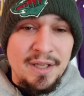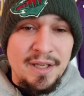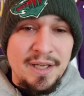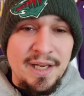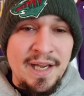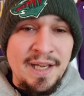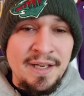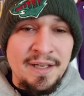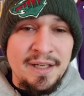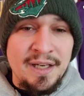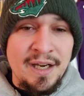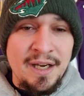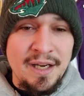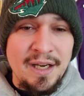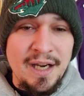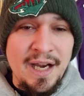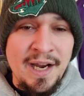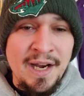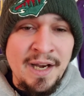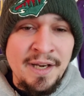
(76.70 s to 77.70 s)
And
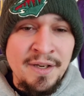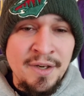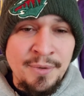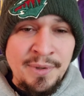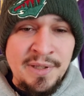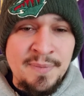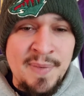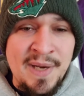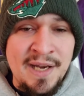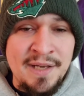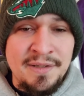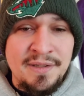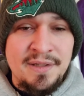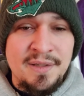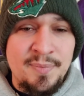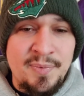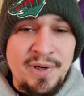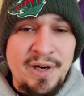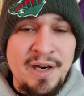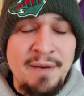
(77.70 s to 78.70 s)
I, I know he's past
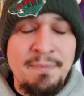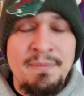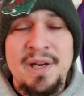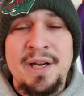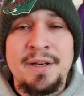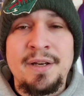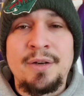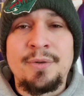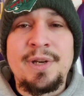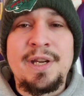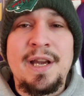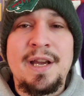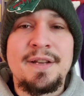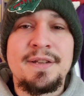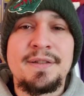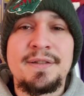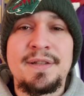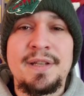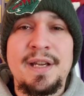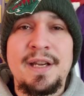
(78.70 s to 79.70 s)
his prime. I know he
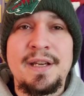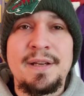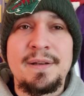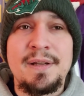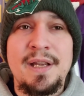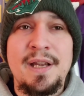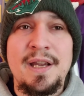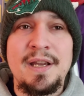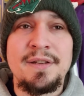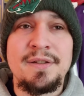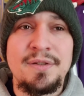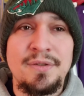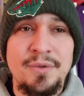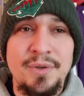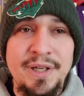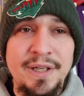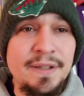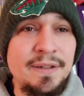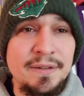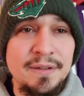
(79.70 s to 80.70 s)
has a
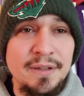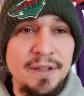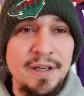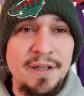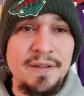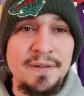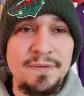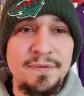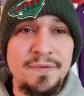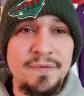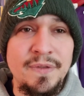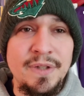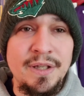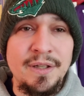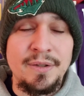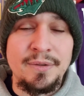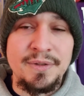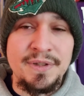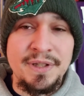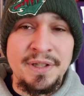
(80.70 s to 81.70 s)
history of, you
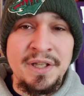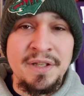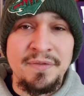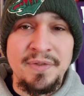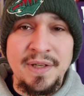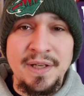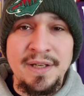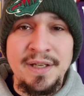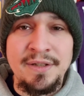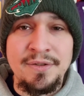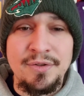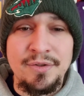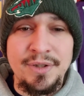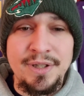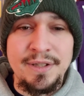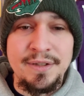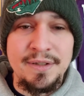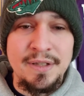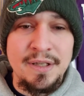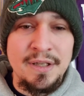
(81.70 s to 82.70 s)
know, significant
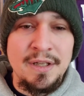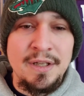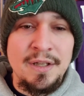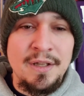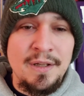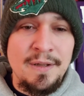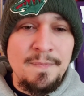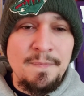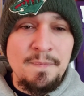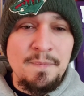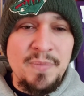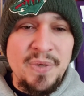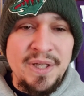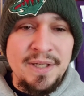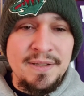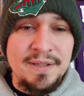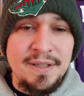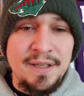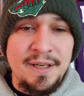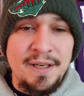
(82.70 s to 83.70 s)
injuries.
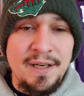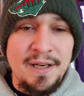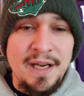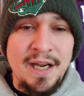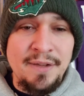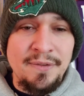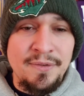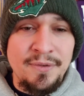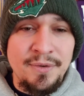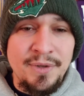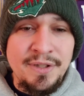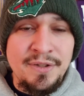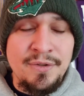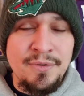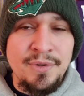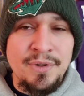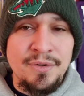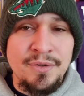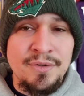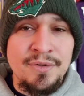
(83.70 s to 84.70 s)
But uh, at
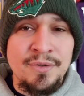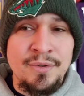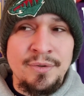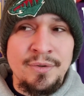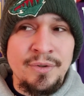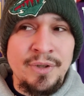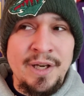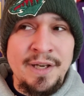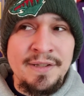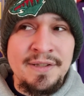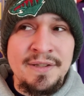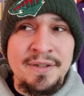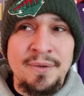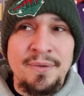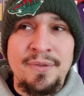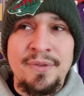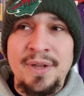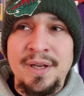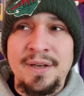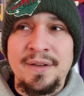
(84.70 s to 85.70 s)
32 years old, I
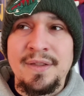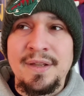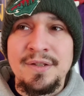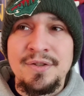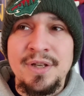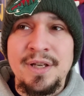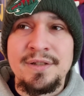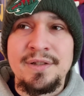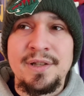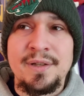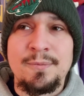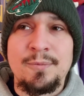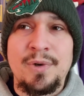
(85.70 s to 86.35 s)
still think that J.J.